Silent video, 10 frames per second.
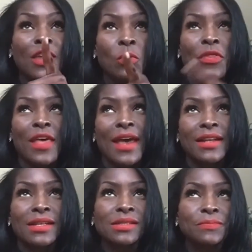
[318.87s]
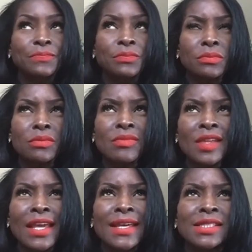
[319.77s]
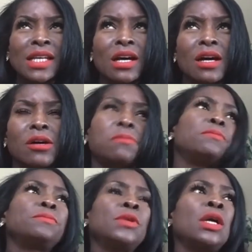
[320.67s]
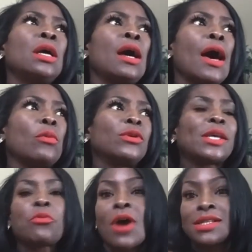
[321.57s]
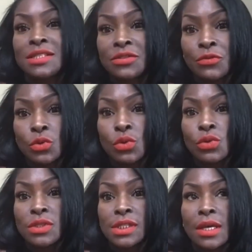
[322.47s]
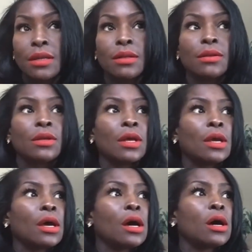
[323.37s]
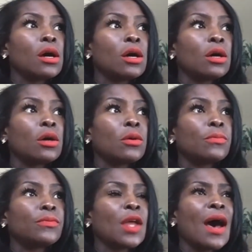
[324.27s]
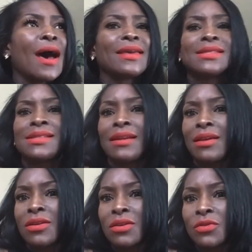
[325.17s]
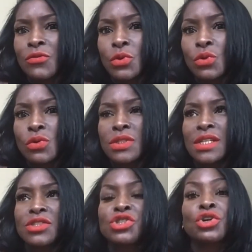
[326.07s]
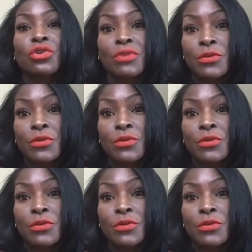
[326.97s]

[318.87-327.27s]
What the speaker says: thing with that is I would say processed foods and high acidic foods and sugary